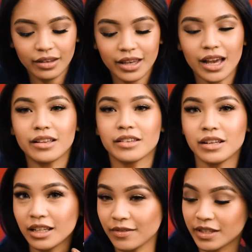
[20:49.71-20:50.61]
Yeah, it's going
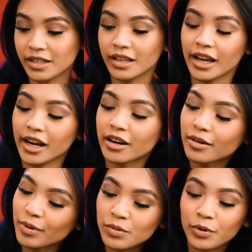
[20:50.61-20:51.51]
to leave hair
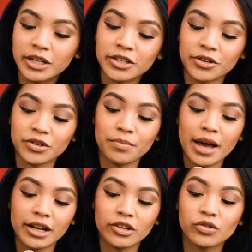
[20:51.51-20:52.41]
much more easier to
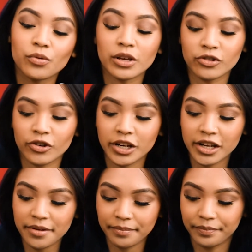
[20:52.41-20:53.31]
manage while straightening
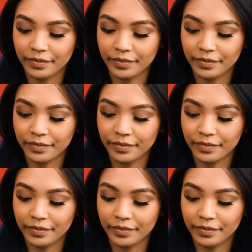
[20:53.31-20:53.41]
it.